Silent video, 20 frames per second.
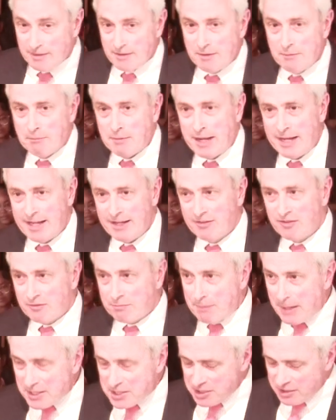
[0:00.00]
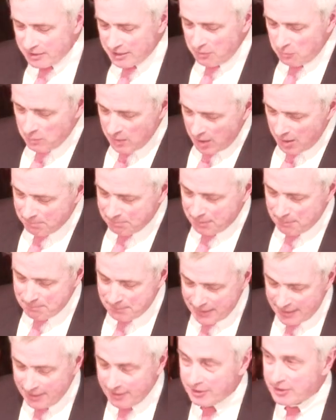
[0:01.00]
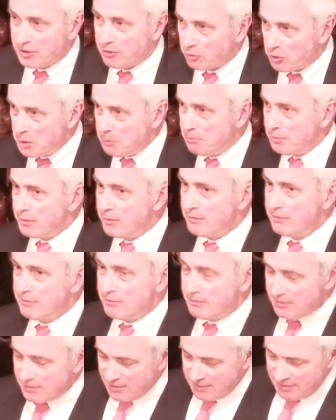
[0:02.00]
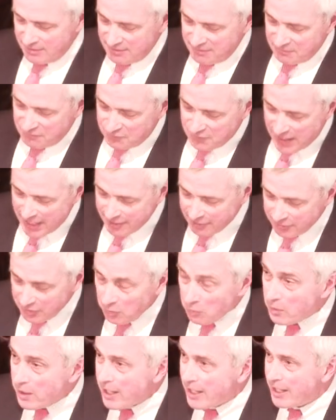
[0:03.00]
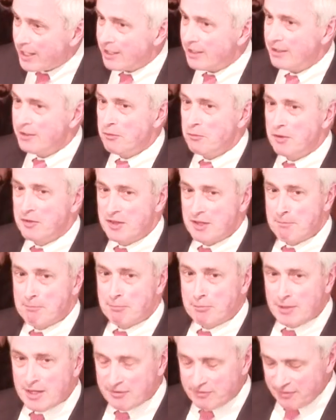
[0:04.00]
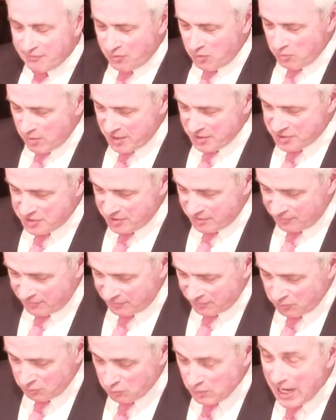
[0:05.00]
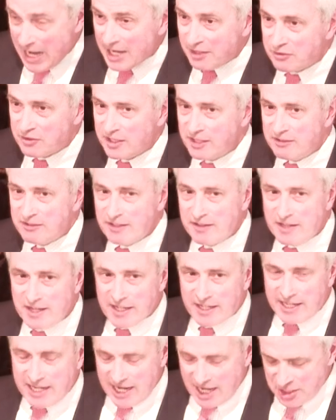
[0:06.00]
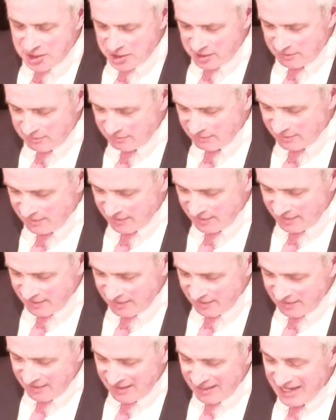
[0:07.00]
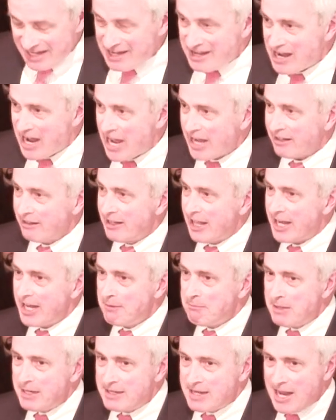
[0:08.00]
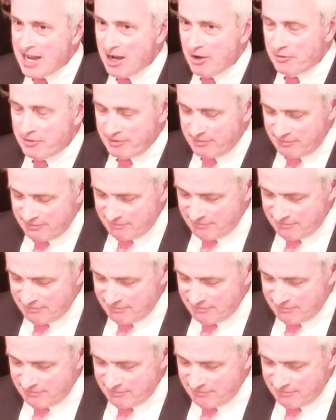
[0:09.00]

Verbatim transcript: My especially well prepared group fired away with impressive questions, rising to the occasion and not letting me down.